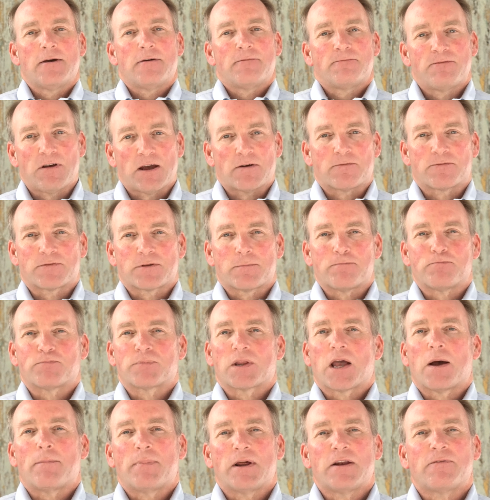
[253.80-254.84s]
Fifth,
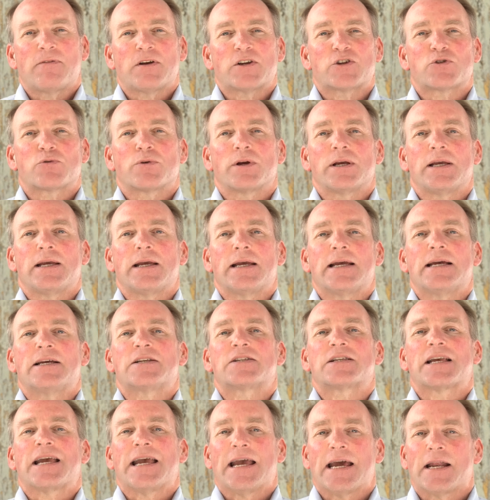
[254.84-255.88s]
a beneficiary
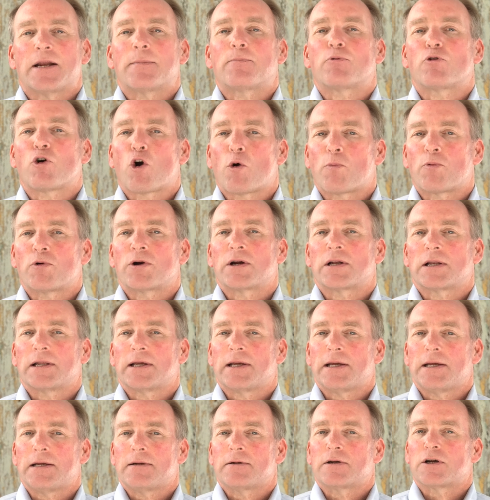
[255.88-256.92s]
is
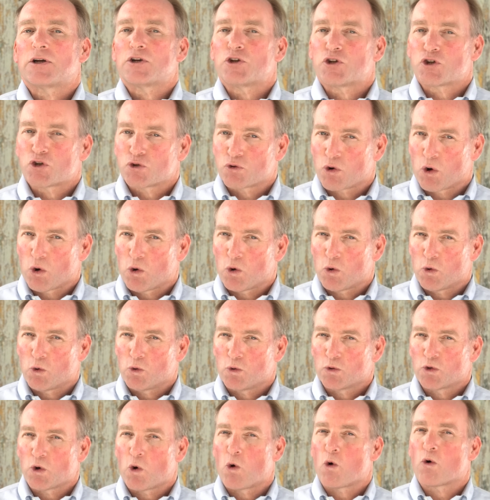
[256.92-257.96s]
inappropriately
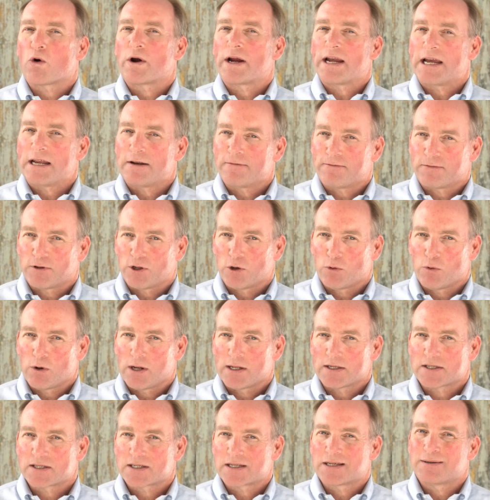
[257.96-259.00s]
controlled or
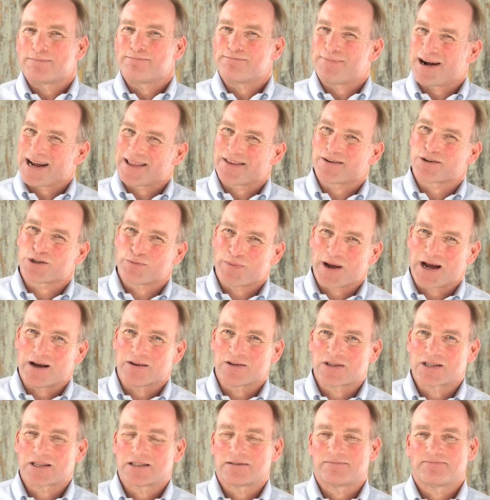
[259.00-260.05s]
influenced by their
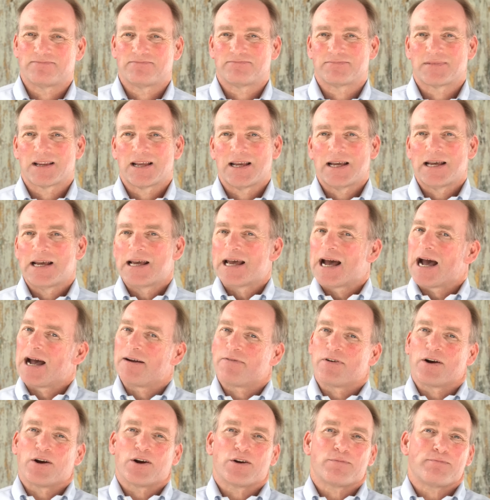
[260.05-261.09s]
spouse.
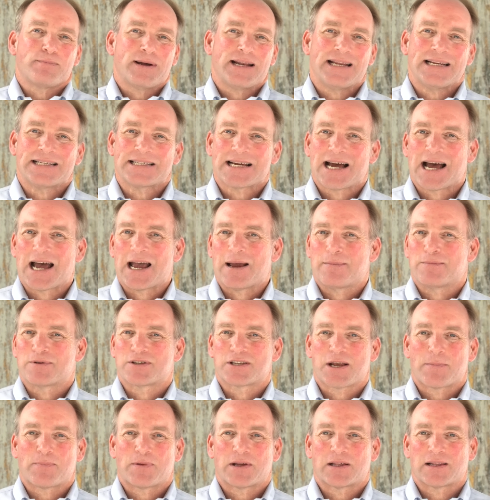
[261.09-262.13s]
I've heard many
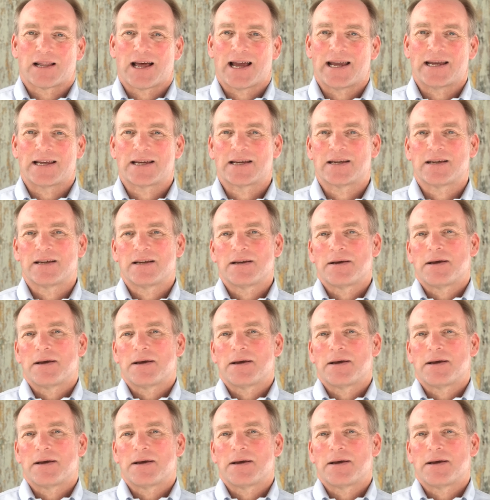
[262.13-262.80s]
times something like,